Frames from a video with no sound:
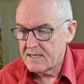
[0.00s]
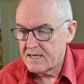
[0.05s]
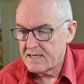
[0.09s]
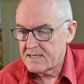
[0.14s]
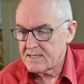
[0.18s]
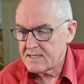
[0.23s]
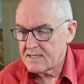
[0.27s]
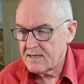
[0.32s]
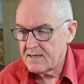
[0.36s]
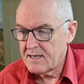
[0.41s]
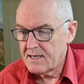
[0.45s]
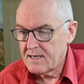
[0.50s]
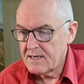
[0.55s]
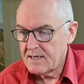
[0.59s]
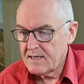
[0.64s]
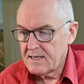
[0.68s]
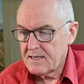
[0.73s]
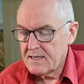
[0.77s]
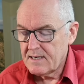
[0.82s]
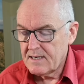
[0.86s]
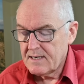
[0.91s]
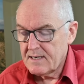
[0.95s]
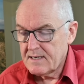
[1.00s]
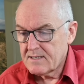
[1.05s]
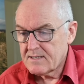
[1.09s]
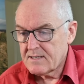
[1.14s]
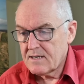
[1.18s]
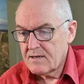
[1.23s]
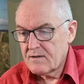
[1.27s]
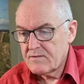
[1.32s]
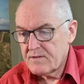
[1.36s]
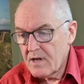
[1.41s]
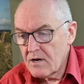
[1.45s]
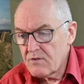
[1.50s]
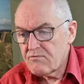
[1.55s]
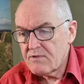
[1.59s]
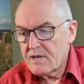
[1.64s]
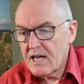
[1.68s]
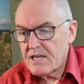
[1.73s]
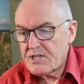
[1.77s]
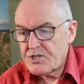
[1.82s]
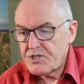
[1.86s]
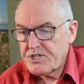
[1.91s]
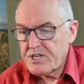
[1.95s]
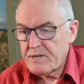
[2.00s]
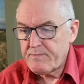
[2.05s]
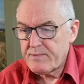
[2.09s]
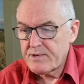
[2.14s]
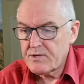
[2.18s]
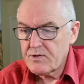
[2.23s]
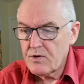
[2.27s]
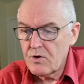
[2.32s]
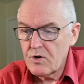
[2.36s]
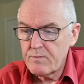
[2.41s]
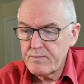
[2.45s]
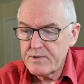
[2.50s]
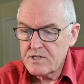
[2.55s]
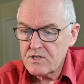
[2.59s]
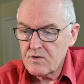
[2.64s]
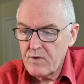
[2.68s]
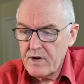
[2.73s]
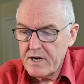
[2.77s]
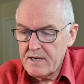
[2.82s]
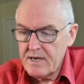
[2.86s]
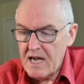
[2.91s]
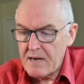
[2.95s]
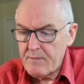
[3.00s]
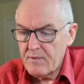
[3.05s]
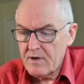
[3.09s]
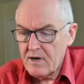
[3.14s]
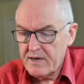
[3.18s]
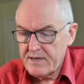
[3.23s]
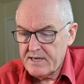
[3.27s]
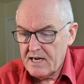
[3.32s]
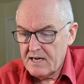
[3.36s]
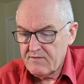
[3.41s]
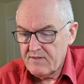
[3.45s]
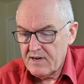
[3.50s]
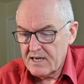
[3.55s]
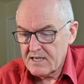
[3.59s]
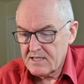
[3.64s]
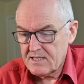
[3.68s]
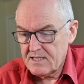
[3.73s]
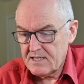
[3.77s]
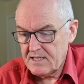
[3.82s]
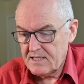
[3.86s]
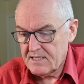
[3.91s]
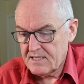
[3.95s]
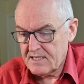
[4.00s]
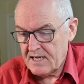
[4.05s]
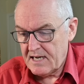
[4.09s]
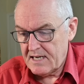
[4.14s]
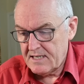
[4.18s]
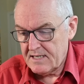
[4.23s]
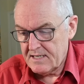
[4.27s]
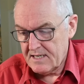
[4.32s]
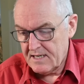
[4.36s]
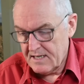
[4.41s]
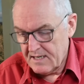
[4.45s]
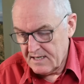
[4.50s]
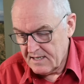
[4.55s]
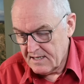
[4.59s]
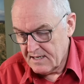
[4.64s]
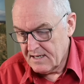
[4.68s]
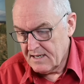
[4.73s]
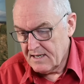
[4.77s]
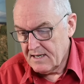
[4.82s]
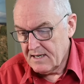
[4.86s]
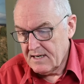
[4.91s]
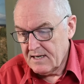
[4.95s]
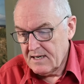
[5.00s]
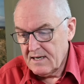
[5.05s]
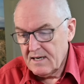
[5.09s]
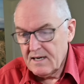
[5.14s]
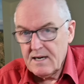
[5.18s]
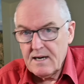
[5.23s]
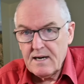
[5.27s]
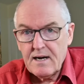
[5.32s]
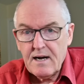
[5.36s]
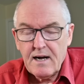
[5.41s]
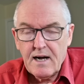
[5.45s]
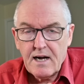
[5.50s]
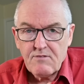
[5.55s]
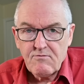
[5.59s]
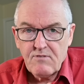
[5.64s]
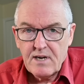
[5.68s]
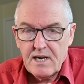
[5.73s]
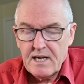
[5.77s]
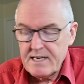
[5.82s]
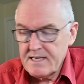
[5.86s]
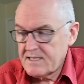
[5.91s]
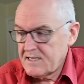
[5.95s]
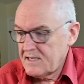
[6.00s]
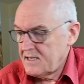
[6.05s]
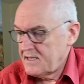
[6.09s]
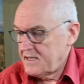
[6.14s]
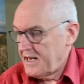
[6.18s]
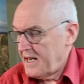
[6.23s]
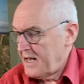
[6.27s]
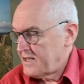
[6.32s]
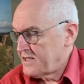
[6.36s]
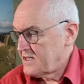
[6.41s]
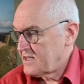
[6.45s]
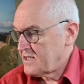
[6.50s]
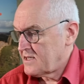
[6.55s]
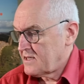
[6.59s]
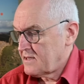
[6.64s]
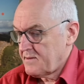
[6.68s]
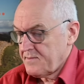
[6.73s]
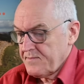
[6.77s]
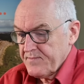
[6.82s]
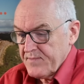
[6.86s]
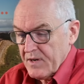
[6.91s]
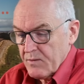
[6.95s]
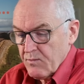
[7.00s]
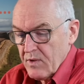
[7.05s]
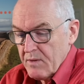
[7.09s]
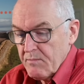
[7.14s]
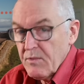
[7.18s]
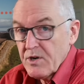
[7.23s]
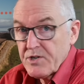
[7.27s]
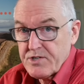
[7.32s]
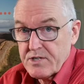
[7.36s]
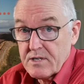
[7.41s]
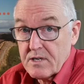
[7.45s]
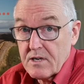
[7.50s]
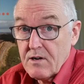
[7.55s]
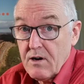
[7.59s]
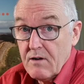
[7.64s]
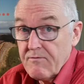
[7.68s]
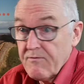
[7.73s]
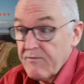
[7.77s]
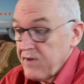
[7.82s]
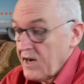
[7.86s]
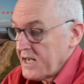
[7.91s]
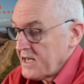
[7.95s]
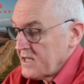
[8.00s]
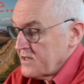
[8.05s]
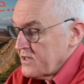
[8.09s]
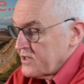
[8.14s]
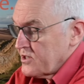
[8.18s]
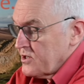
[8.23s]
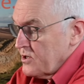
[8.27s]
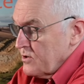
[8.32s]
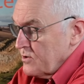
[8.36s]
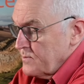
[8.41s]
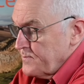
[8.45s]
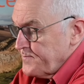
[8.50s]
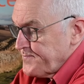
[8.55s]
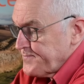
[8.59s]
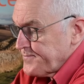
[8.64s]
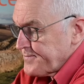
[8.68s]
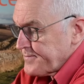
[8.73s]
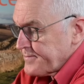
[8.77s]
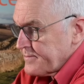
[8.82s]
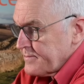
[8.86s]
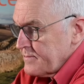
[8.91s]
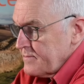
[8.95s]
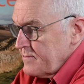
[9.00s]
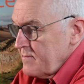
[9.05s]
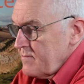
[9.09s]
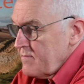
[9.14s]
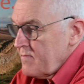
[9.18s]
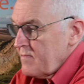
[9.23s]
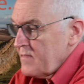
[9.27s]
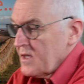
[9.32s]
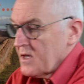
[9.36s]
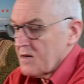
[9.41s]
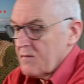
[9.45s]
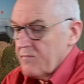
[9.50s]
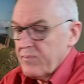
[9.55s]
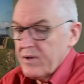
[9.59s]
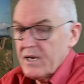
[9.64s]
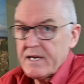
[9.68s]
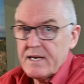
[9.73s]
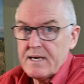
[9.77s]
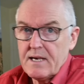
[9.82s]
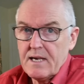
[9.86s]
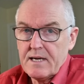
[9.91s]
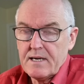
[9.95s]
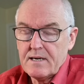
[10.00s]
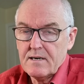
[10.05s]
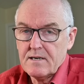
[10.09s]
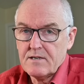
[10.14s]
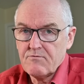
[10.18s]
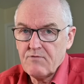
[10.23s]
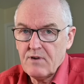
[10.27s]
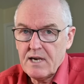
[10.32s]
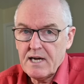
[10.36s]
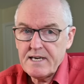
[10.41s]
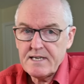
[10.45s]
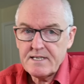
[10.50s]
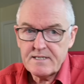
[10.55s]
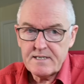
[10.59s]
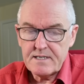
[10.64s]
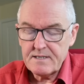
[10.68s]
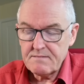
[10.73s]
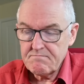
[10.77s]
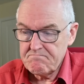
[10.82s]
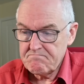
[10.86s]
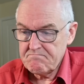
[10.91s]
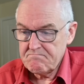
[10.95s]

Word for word: this? So, no relationship at all between mRNA vaccines and uh, heart-related deaths, and we mustn't conflate the two completely unrelated.